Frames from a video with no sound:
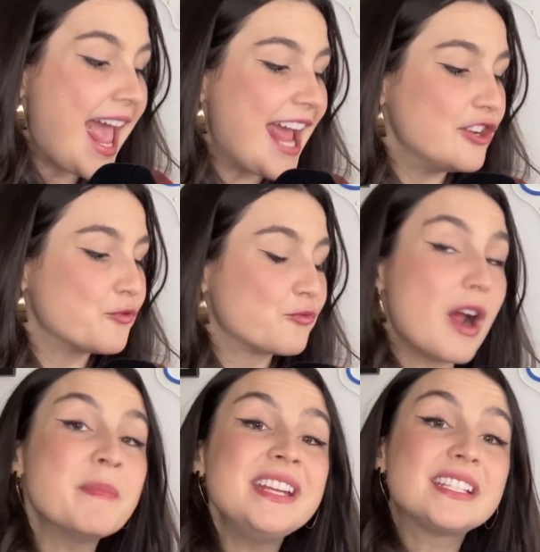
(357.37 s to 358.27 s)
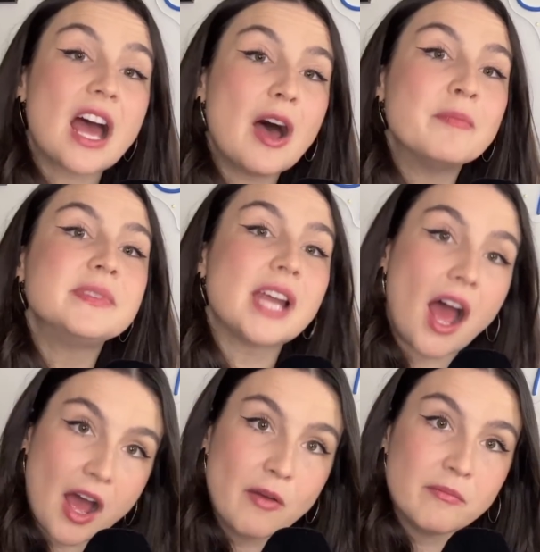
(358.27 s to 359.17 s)
And rummy tum
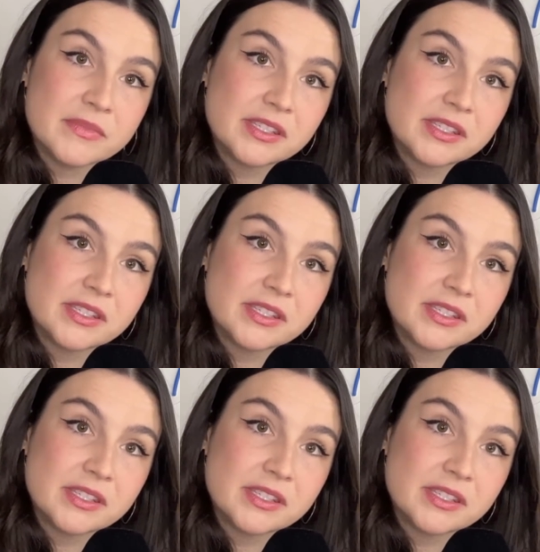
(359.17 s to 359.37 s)
tums.